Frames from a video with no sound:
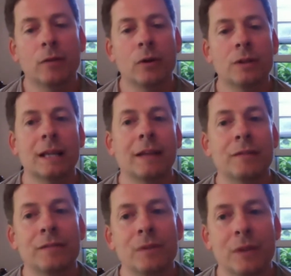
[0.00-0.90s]
Of course, I left
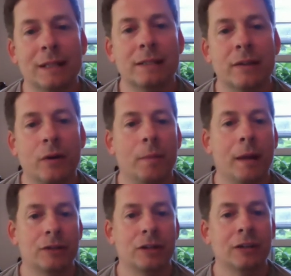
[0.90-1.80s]
a few things to their
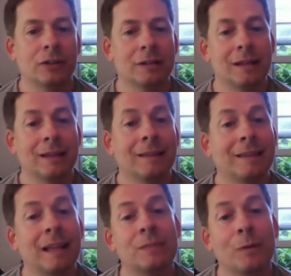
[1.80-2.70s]
imagination because I think
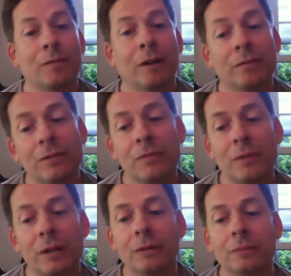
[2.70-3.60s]
that's more fun for the
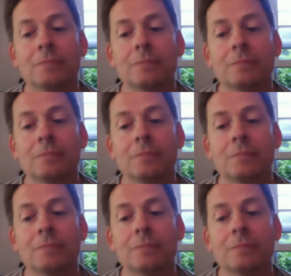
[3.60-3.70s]
reader.